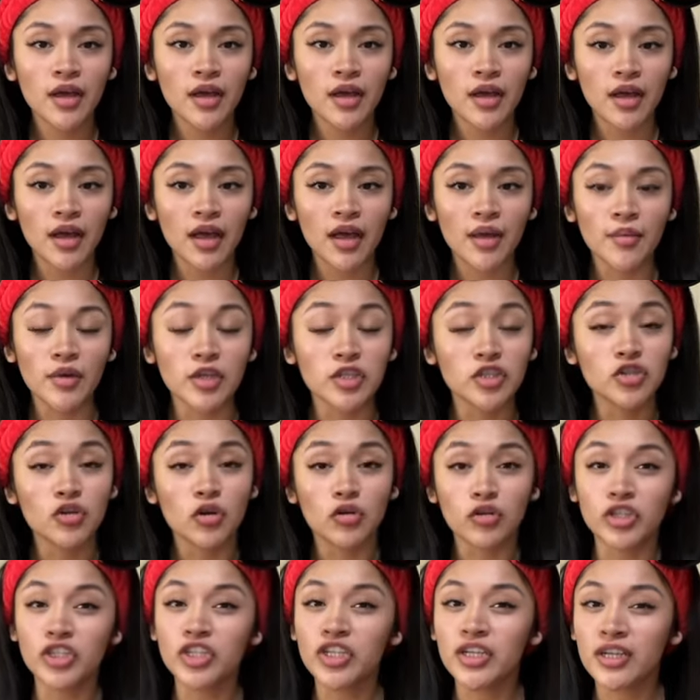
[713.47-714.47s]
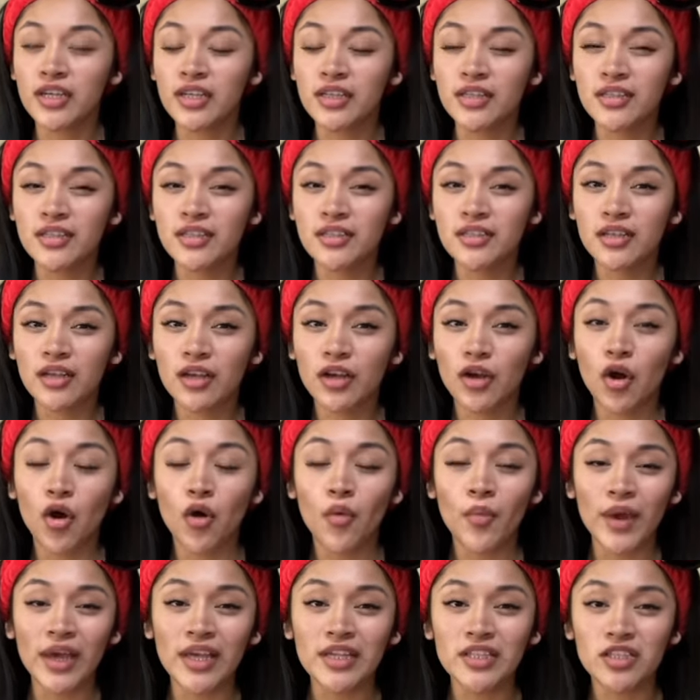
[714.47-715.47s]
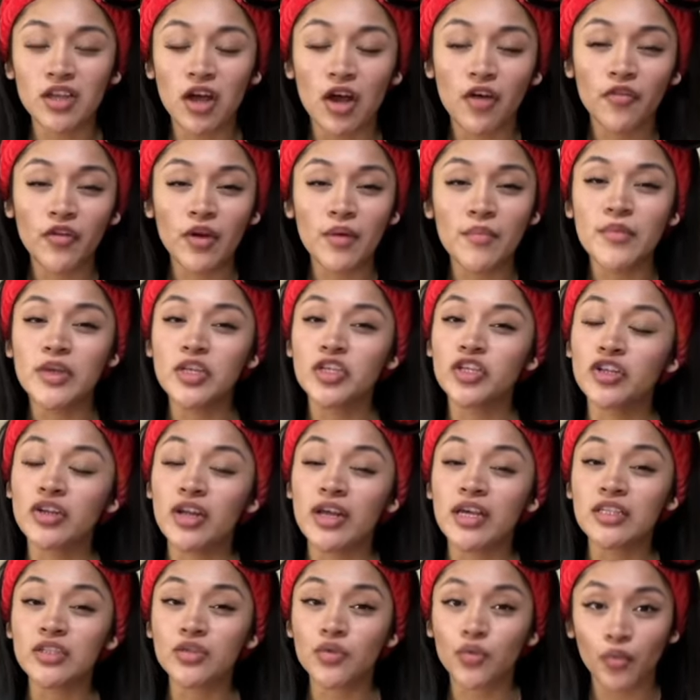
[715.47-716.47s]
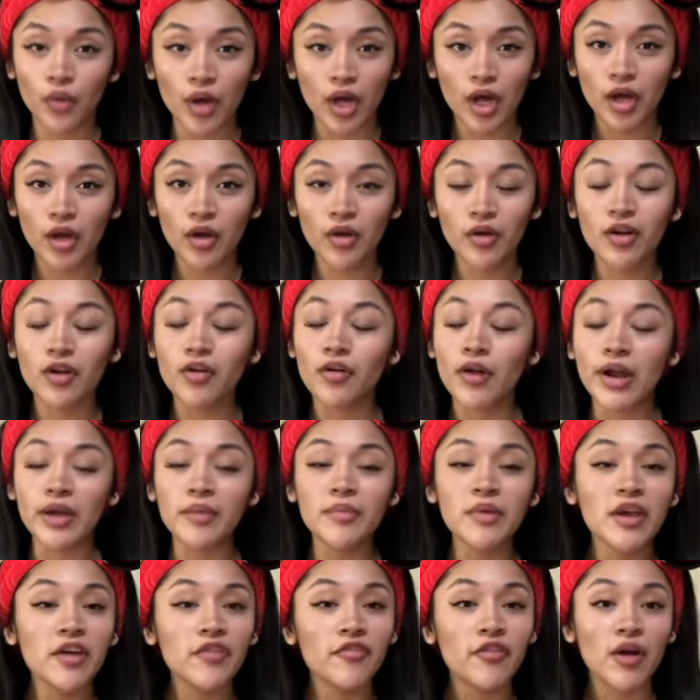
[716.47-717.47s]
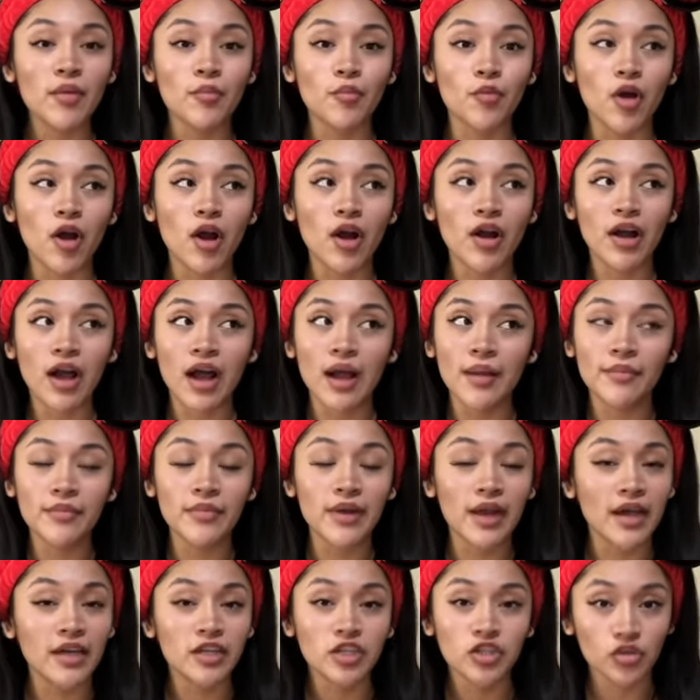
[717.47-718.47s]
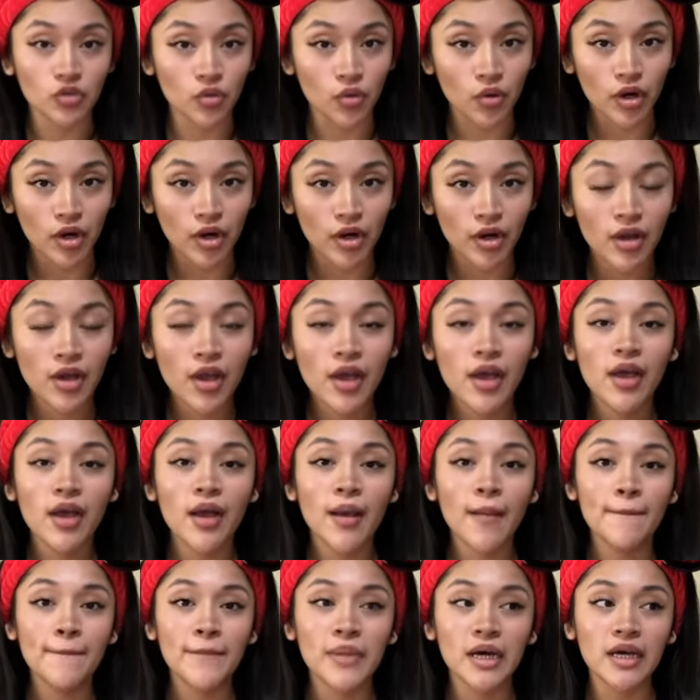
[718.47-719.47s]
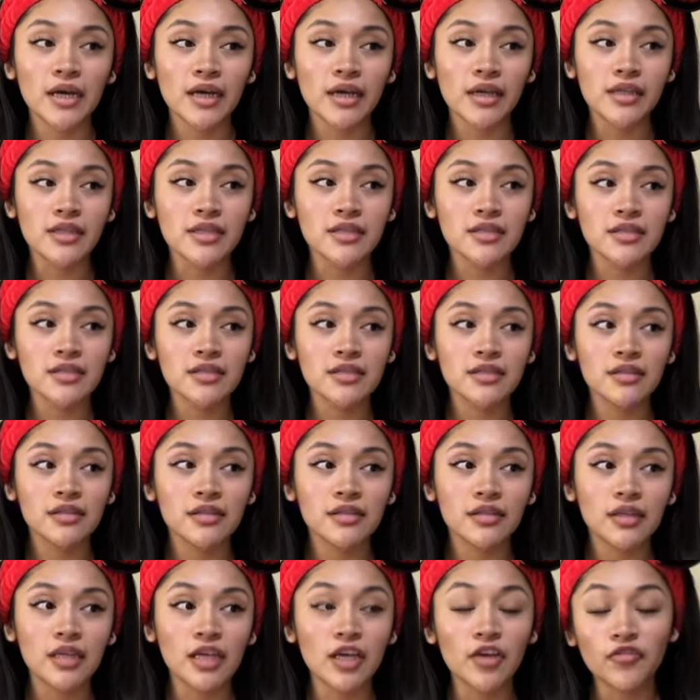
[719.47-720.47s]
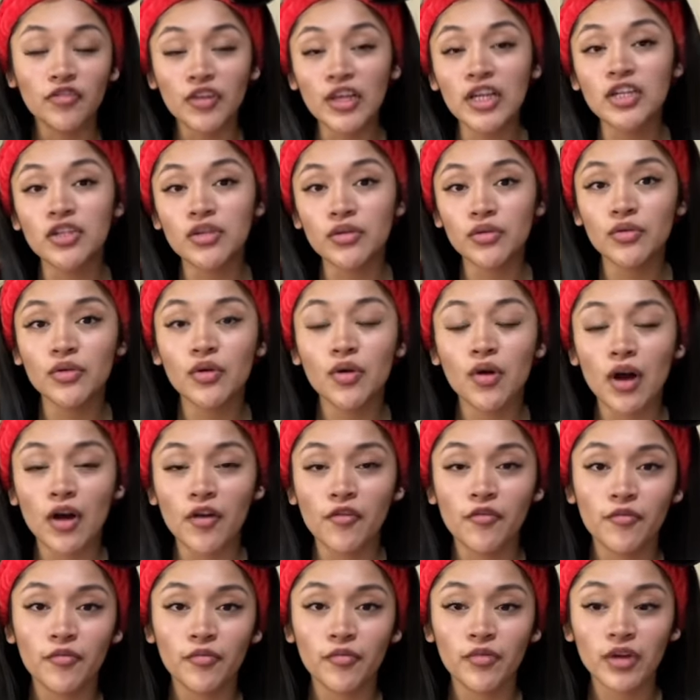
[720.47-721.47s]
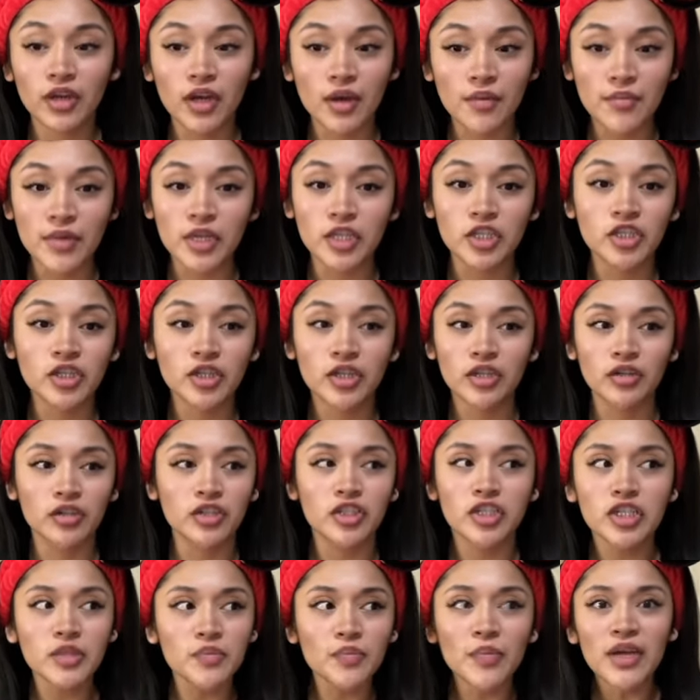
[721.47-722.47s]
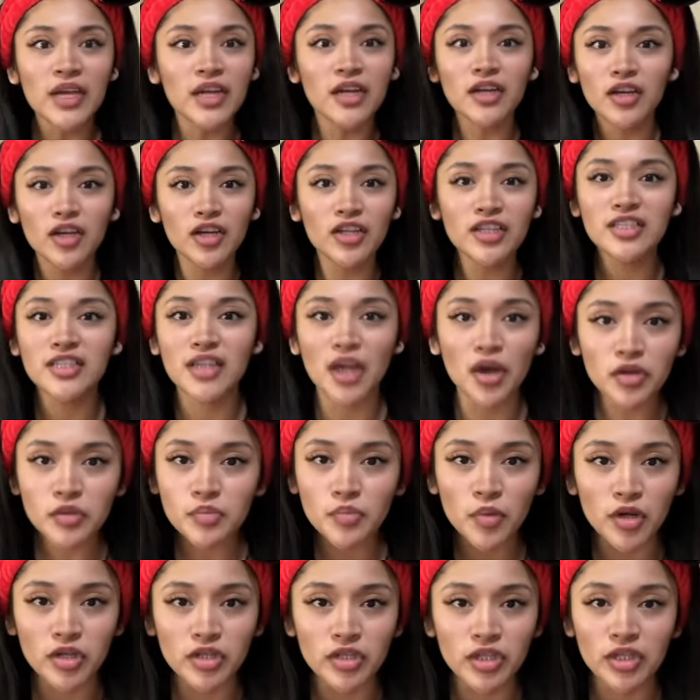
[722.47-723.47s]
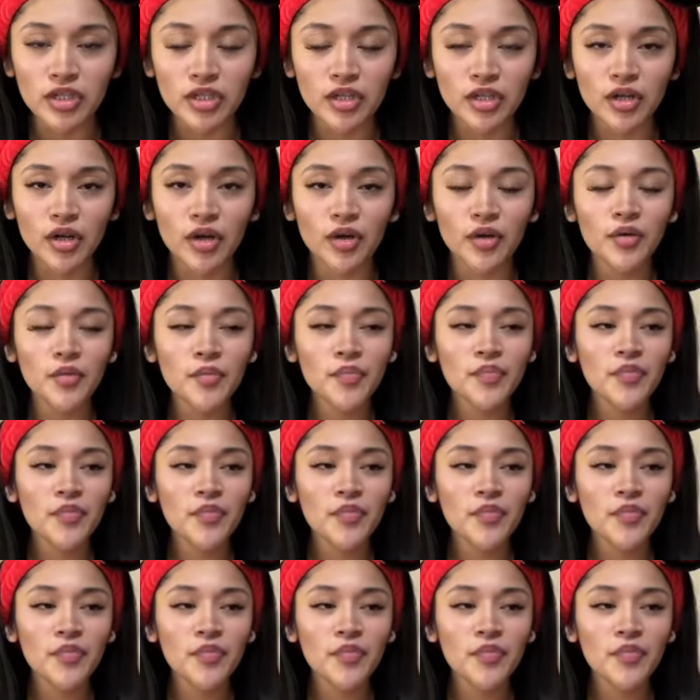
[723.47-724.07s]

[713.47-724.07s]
associates go based off commission as well. Correct me if I'm wrong, I'm not sure. But if they do go off commission or just being a good salesperson, you know,